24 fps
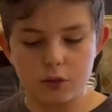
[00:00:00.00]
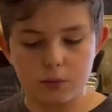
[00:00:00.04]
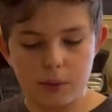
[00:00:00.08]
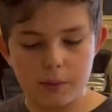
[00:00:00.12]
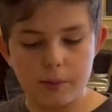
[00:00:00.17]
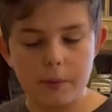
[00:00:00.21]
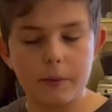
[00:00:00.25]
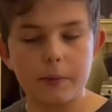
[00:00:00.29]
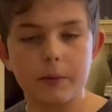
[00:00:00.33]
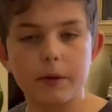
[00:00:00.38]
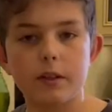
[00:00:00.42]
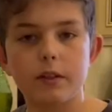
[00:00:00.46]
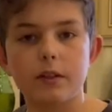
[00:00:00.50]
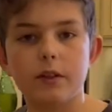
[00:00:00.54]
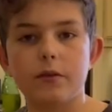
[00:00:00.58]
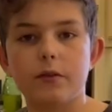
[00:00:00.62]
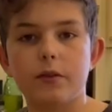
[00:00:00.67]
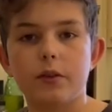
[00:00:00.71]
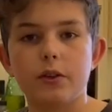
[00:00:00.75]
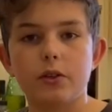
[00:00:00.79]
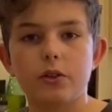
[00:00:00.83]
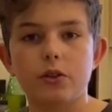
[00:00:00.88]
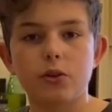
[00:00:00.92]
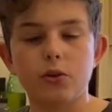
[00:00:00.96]
my pumpkins have
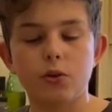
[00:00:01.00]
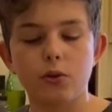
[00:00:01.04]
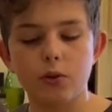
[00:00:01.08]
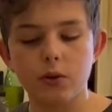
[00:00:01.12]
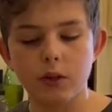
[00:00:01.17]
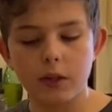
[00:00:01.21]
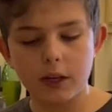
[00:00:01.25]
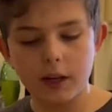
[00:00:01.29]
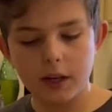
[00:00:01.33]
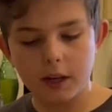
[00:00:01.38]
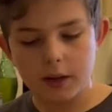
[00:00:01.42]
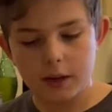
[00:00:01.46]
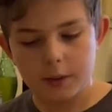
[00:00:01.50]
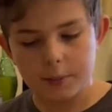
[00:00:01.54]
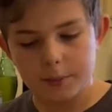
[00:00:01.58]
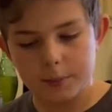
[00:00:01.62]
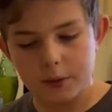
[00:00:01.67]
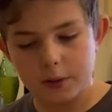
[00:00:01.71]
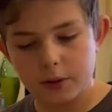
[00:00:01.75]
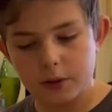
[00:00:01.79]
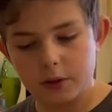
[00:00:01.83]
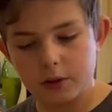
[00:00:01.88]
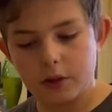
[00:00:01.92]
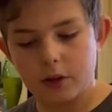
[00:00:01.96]
finished cooling. I
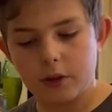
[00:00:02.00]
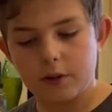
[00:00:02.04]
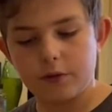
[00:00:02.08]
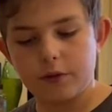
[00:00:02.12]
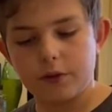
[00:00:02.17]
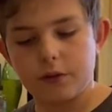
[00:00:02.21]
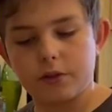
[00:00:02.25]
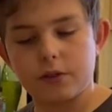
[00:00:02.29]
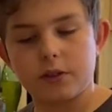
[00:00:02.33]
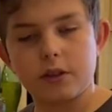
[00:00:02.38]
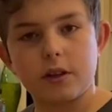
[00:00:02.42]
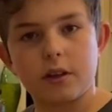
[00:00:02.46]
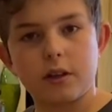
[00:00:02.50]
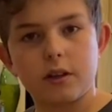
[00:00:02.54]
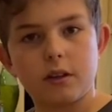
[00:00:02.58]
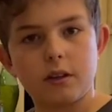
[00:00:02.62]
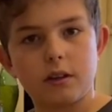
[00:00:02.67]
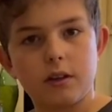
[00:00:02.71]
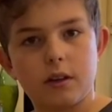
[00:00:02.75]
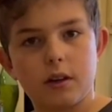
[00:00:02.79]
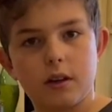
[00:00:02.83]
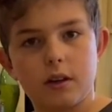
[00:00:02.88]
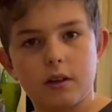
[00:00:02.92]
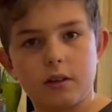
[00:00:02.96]
peeled off the skin, and
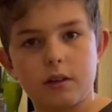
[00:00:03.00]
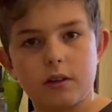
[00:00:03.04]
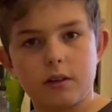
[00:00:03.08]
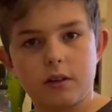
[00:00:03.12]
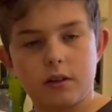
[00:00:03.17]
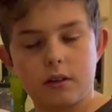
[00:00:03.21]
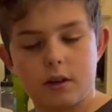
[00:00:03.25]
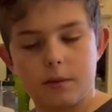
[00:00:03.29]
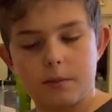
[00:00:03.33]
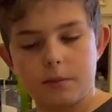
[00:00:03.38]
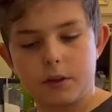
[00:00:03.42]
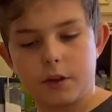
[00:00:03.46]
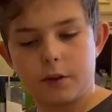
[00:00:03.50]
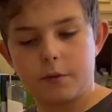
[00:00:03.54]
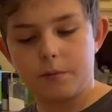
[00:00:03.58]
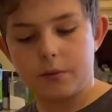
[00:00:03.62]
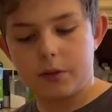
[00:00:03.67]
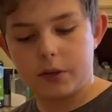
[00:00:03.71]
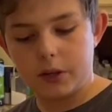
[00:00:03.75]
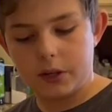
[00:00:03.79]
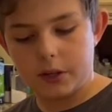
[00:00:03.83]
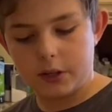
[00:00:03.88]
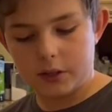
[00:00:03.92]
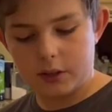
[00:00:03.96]
it comes off pretty
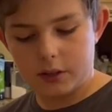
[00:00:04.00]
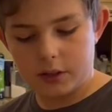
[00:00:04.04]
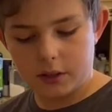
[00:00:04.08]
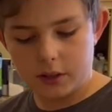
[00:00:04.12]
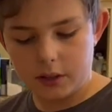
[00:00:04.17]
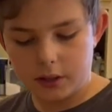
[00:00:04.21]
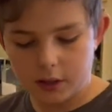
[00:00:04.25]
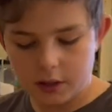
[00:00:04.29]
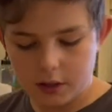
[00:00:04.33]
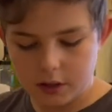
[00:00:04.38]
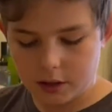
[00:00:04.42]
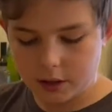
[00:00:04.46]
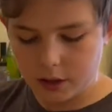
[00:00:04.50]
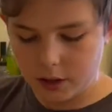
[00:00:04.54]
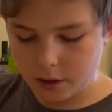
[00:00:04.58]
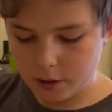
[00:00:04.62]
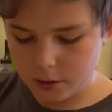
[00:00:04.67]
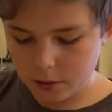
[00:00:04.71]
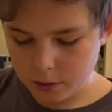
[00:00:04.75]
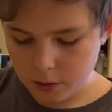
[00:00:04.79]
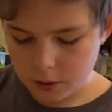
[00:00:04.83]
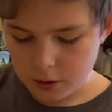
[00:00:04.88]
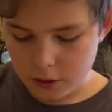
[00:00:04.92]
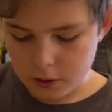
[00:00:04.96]
easily. And now
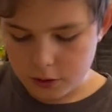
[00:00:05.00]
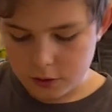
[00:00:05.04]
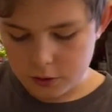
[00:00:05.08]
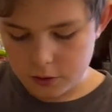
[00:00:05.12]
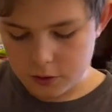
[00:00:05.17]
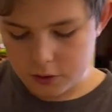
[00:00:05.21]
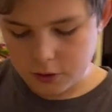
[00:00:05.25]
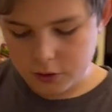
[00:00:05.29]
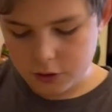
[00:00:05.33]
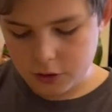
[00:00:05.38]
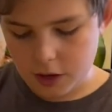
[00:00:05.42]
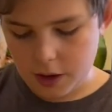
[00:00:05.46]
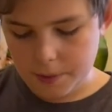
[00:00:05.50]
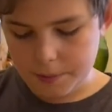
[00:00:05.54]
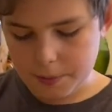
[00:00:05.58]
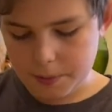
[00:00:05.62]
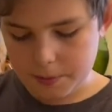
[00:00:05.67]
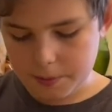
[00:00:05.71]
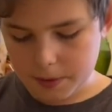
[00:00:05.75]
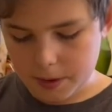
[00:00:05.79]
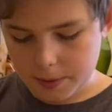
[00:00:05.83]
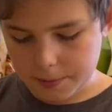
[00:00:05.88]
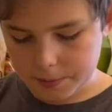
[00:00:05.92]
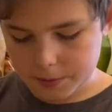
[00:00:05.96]
just chop them
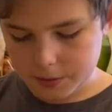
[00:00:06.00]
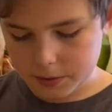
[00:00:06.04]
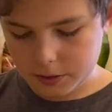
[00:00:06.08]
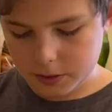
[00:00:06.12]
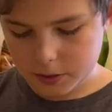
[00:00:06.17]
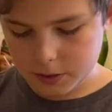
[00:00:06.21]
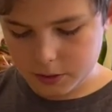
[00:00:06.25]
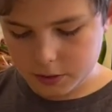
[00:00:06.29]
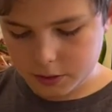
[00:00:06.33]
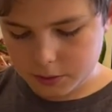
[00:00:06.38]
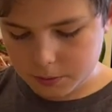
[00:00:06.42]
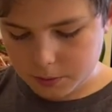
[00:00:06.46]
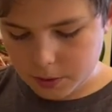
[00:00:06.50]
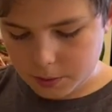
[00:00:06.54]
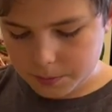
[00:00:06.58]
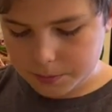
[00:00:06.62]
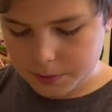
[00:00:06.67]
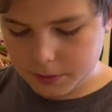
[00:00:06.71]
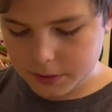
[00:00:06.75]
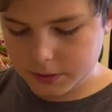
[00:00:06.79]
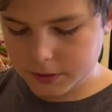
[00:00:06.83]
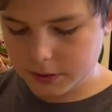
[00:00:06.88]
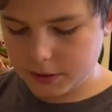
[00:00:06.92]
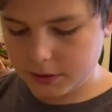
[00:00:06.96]
up into small
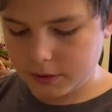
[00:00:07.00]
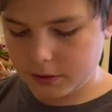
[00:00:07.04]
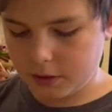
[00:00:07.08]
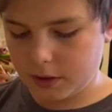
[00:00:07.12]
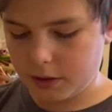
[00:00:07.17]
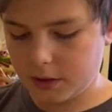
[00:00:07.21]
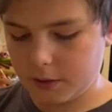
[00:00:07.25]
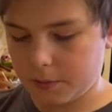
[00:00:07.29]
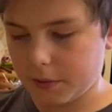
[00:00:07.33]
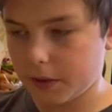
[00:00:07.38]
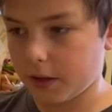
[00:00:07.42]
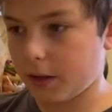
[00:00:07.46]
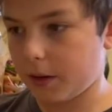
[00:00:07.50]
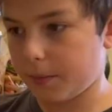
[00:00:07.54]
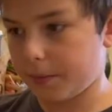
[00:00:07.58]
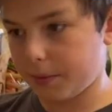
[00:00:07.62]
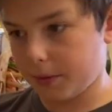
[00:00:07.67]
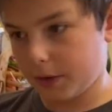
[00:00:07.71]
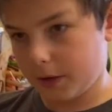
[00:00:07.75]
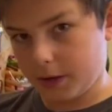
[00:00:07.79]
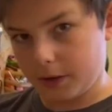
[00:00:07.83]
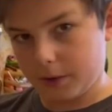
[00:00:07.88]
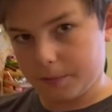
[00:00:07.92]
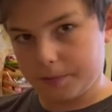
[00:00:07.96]
pieces, and then we're gonna
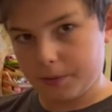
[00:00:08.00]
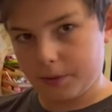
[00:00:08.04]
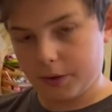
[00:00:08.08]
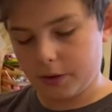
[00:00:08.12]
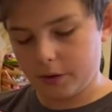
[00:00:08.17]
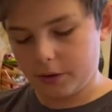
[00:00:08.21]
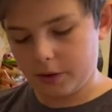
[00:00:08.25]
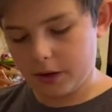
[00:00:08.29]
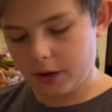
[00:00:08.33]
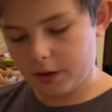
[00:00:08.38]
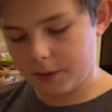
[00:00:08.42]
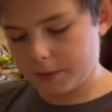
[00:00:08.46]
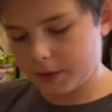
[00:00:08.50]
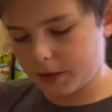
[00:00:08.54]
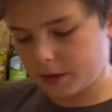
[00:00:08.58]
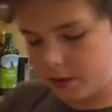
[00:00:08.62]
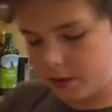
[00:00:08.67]
puree them in a